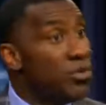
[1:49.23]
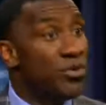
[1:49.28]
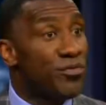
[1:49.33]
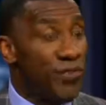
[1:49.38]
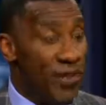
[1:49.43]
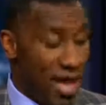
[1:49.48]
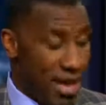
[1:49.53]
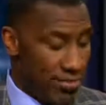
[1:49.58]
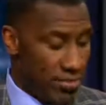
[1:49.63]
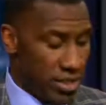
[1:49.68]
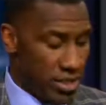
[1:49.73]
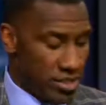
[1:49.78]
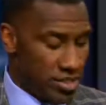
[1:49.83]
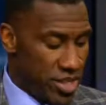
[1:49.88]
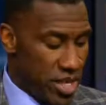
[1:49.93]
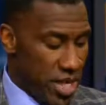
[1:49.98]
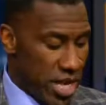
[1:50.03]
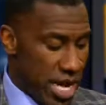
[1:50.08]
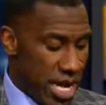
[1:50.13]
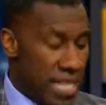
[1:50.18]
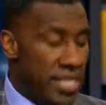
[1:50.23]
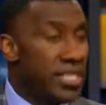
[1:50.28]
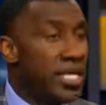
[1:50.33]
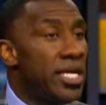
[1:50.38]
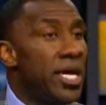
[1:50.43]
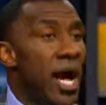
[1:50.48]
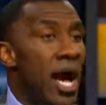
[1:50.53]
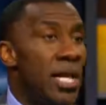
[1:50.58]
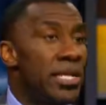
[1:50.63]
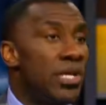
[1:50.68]
He was fabulous. And
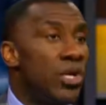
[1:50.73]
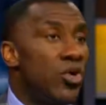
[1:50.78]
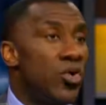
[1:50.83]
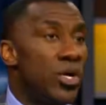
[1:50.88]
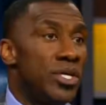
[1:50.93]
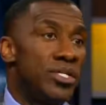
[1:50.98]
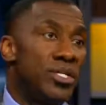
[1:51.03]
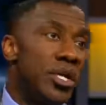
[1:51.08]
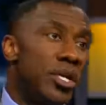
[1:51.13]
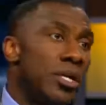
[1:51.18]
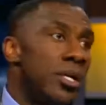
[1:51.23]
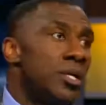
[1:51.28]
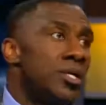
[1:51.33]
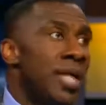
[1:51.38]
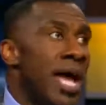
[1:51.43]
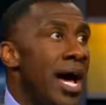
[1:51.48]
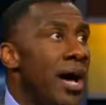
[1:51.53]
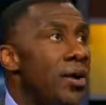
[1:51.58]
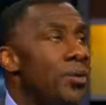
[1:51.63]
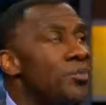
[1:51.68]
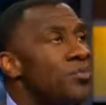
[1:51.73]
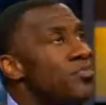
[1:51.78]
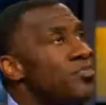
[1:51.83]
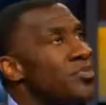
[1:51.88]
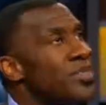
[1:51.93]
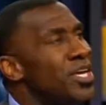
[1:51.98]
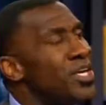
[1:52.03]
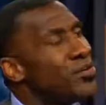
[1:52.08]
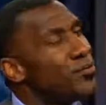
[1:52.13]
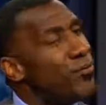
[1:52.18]
Deion Lewis. Now,
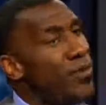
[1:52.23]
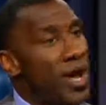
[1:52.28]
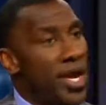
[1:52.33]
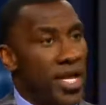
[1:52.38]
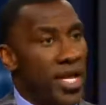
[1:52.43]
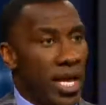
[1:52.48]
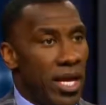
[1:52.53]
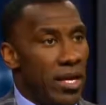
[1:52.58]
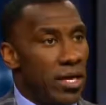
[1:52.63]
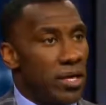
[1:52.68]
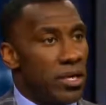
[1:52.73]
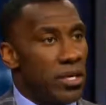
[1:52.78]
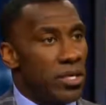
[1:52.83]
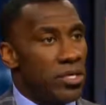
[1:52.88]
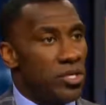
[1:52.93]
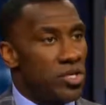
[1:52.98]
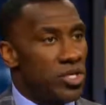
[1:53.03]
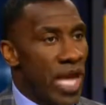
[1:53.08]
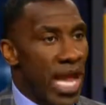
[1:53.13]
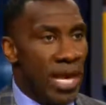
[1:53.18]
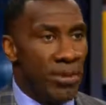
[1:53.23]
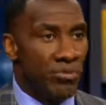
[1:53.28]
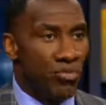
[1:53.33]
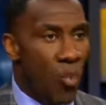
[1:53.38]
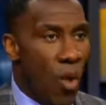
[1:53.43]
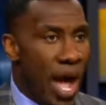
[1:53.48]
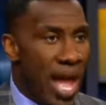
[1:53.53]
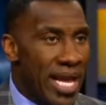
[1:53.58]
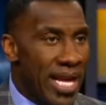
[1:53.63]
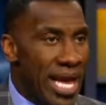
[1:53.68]
it's funny.
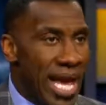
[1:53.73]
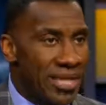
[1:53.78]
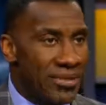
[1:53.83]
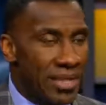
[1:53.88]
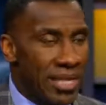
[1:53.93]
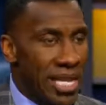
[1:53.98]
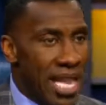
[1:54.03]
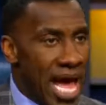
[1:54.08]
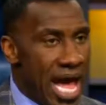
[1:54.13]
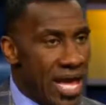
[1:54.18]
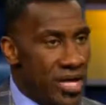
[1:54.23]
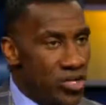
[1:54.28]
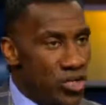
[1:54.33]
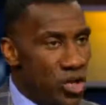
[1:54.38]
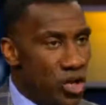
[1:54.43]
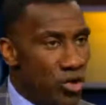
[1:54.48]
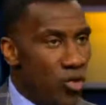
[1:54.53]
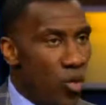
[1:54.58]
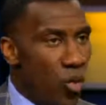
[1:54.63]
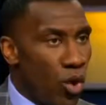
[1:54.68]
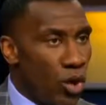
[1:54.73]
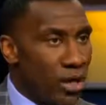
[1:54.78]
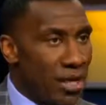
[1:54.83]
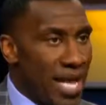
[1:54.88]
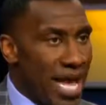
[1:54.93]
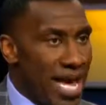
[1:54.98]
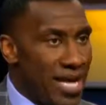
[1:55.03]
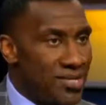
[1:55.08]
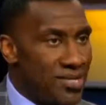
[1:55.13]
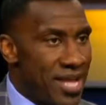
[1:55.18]
James White got the lion's share of the
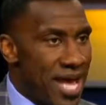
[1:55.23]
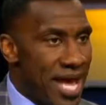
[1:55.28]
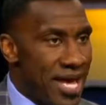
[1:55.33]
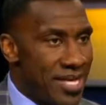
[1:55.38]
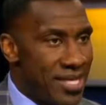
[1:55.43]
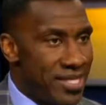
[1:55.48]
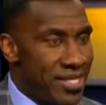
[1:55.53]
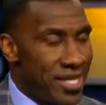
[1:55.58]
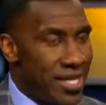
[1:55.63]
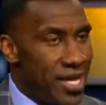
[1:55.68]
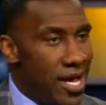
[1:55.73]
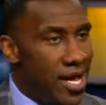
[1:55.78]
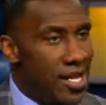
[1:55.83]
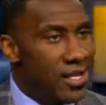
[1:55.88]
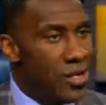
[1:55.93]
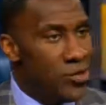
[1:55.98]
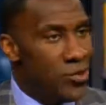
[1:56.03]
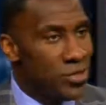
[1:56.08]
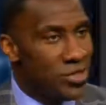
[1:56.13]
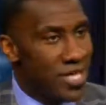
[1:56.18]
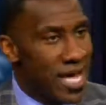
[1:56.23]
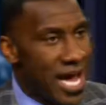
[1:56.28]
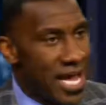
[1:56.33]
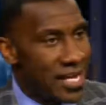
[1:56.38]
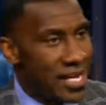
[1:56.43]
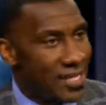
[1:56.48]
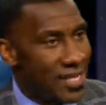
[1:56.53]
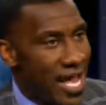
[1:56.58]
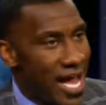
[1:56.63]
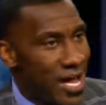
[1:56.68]
work last night. Deion Lewis
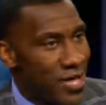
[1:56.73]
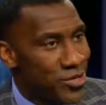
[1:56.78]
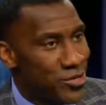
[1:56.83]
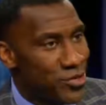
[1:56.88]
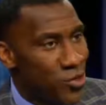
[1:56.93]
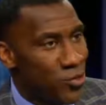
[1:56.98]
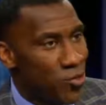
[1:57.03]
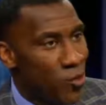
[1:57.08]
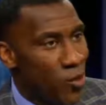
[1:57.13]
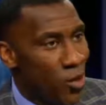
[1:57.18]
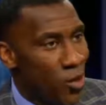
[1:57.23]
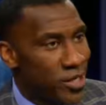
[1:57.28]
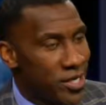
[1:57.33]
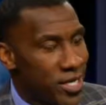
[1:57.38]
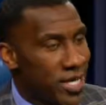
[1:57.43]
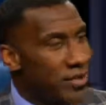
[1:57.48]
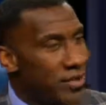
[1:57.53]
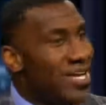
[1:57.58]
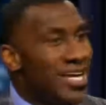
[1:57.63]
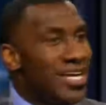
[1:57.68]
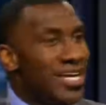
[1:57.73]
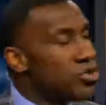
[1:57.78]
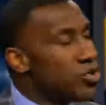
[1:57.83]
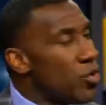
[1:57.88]
got the lion's share of the work in the